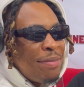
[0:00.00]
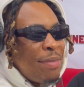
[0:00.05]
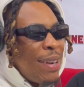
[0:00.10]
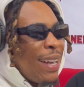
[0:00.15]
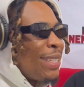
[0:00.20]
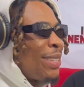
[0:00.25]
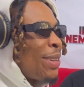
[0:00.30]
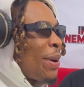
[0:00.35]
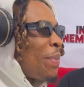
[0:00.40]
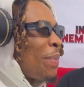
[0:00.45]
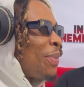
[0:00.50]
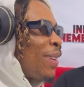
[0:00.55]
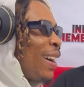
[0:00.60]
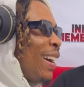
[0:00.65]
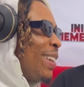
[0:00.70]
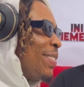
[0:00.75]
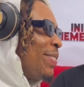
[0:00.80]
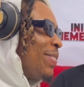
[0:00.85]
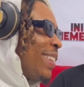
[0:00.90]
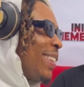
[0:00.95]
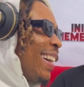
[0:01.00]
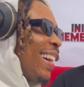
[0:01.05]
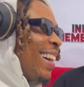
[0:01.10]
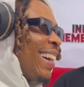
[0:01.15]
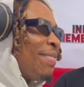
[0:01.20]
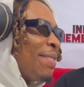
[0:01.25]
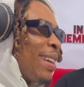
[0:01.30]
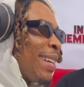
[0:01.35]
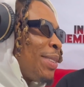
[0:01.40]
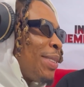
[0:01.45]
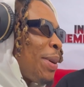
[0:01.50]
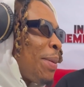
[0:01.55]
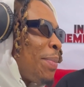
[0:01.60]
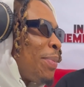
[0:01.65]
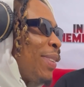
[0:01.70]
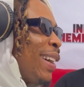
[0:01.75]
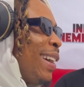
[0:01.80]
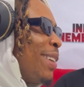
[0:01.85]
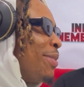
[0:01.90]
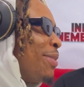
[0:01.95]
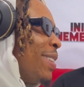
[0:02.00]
My top five. My top five.